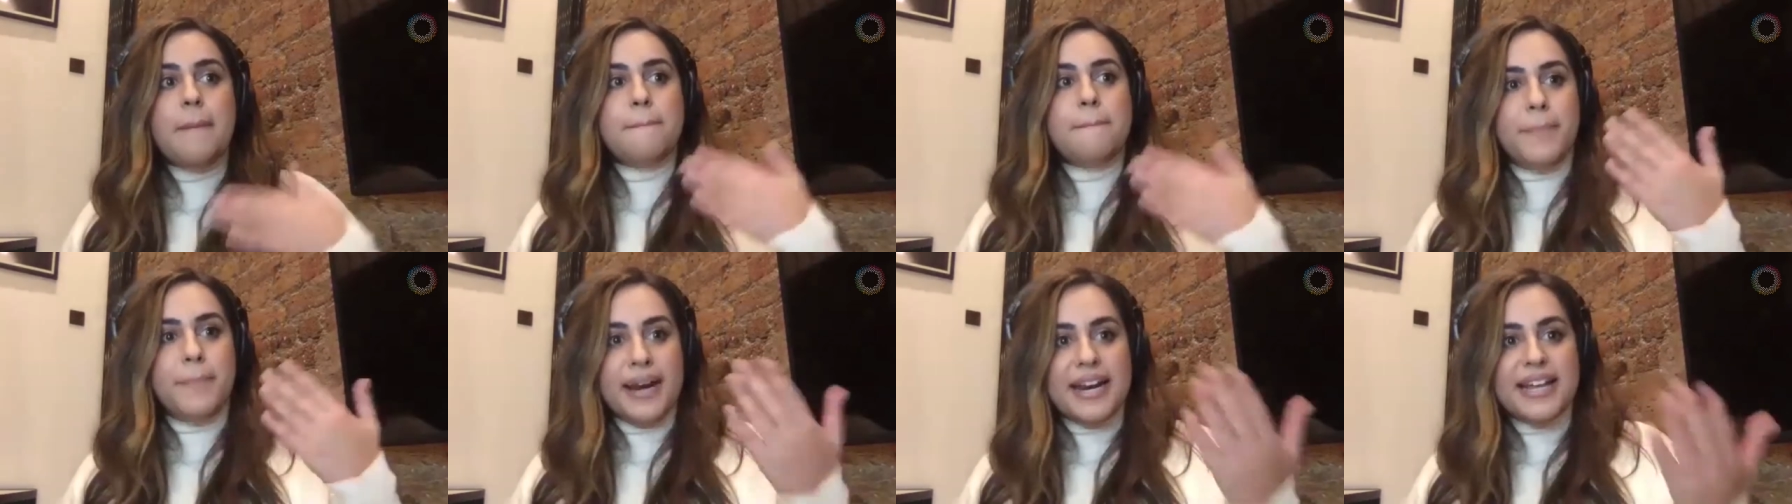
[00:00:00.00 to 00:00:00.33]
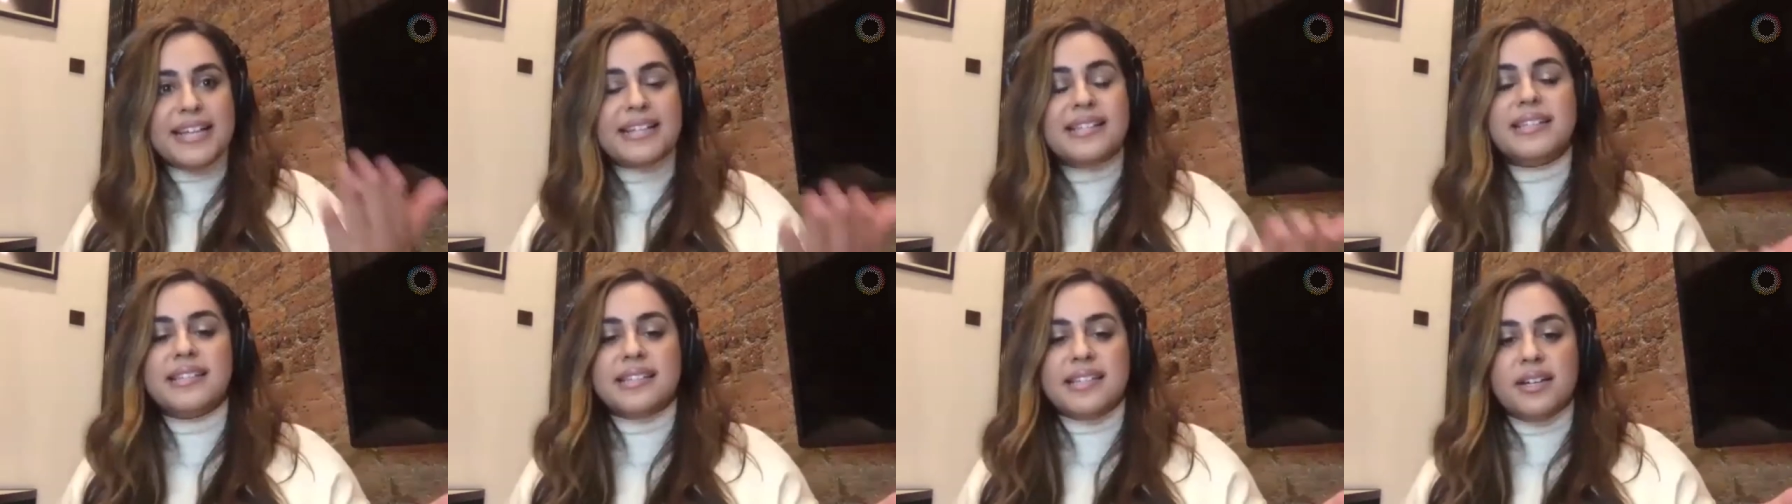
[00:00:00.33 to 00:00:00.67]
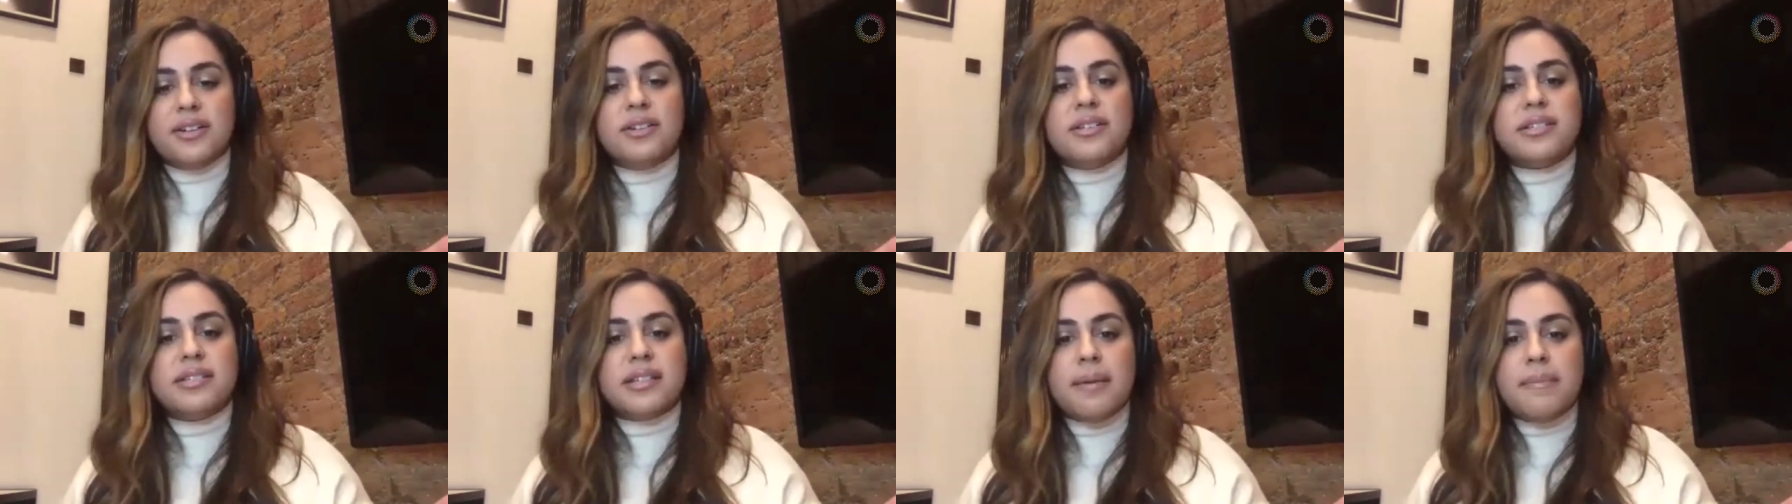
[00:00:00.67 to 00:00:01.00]
but it's
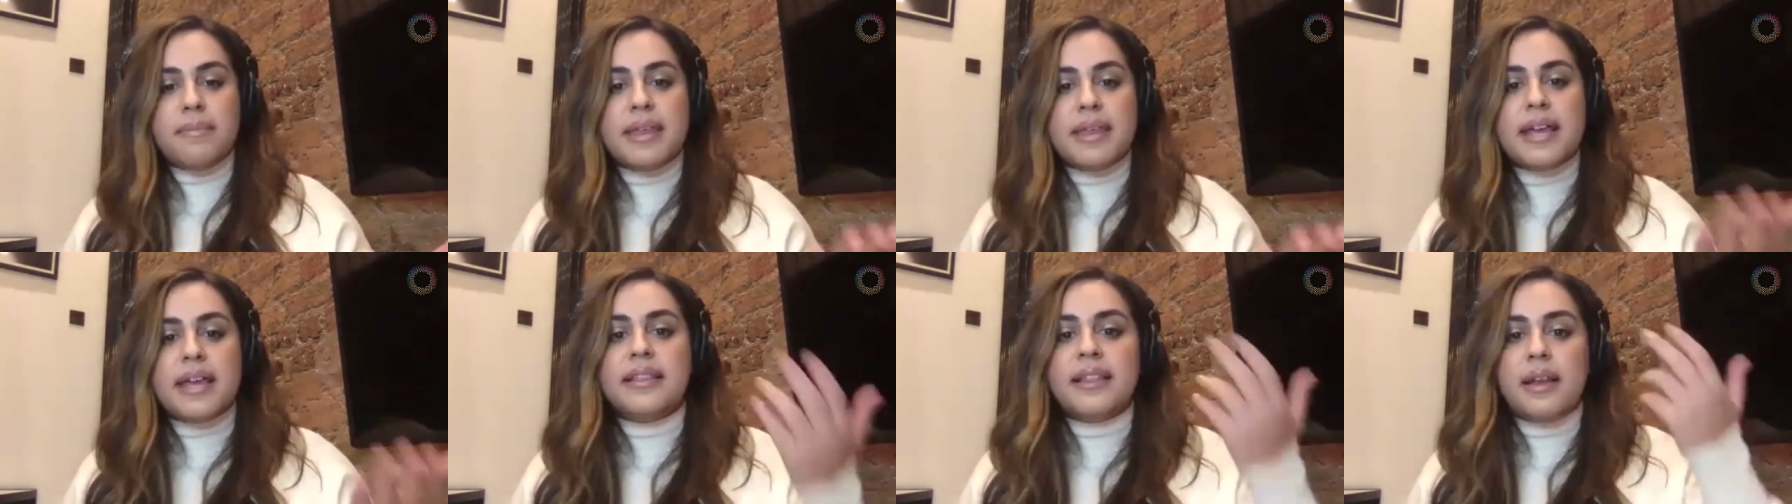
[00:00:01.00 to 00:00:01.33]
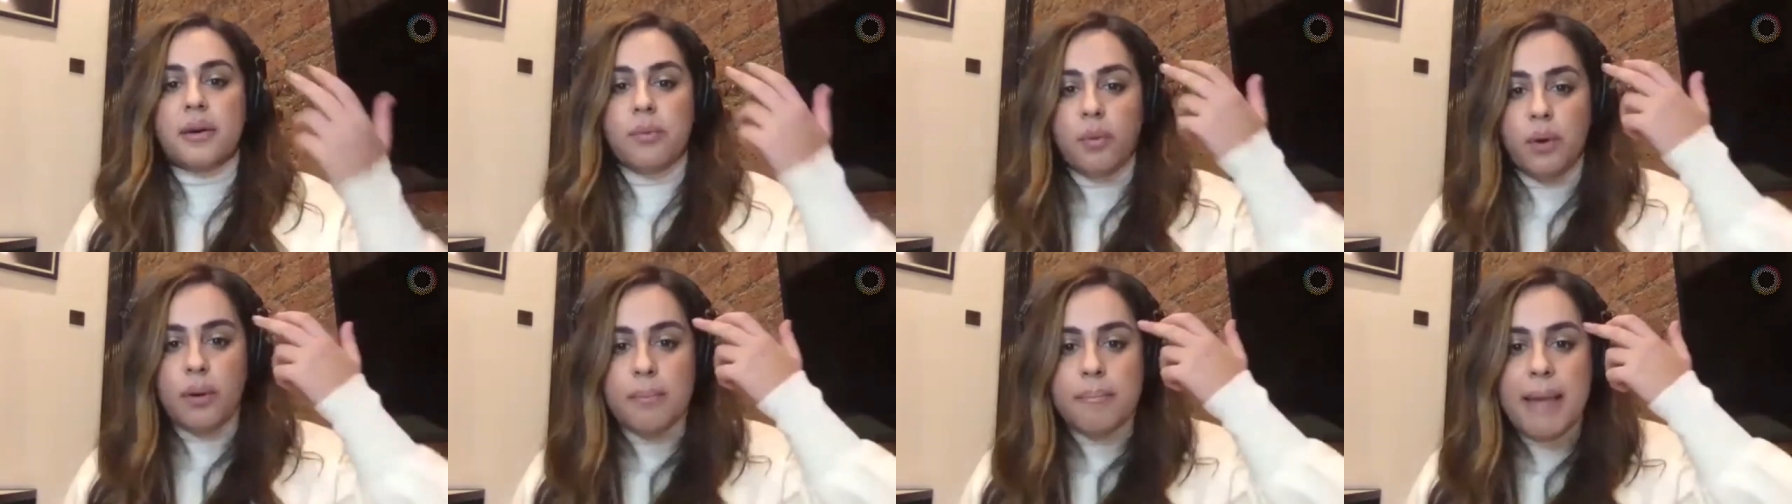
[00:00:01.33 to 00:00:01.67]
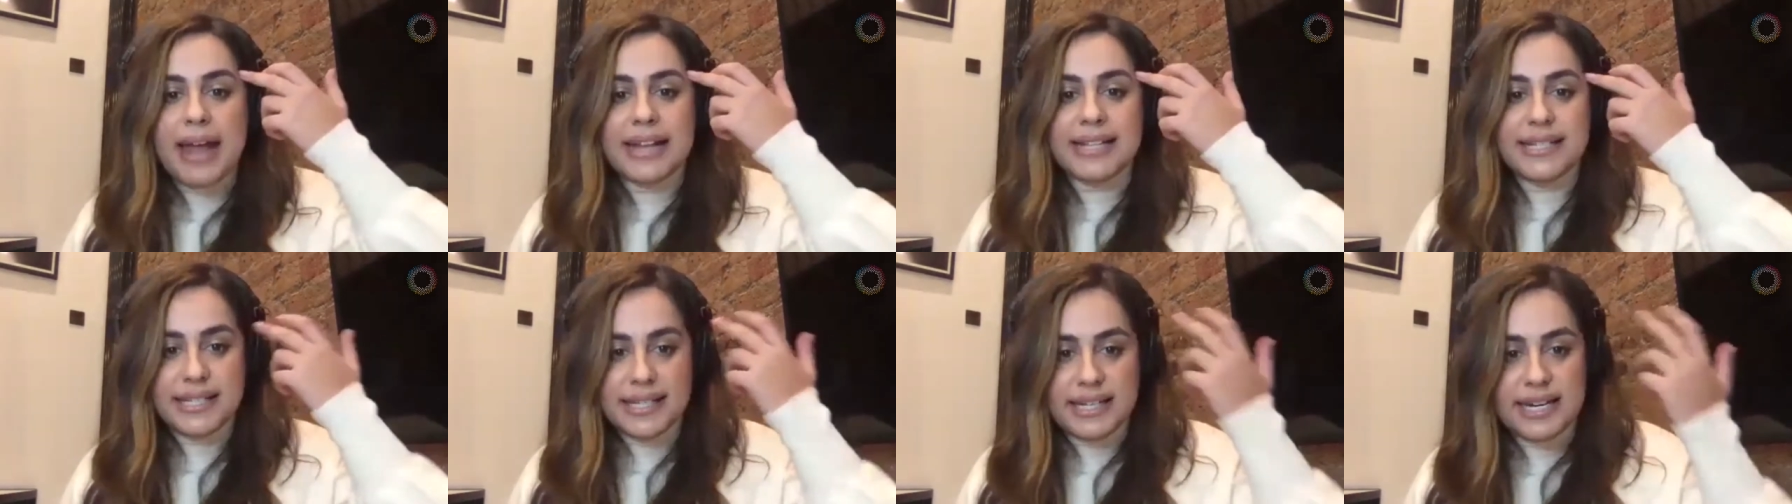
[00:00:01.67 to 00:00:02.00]
still something that will
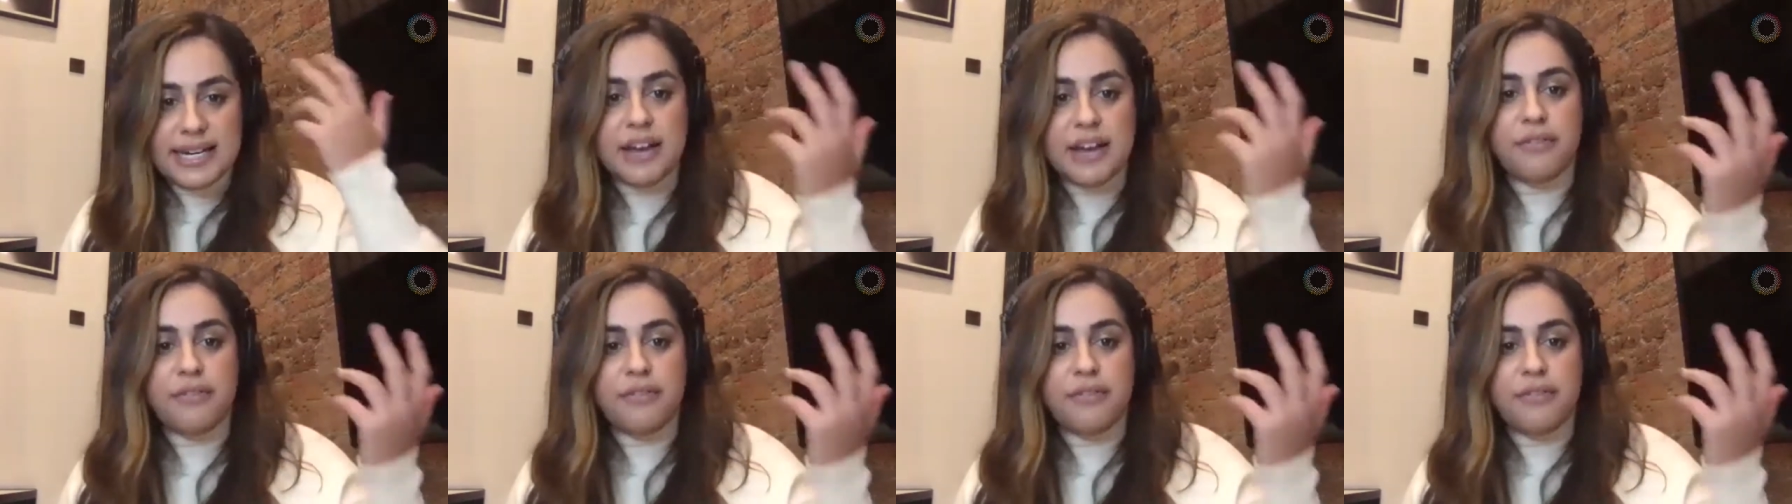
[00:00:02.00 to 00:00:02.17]
mentally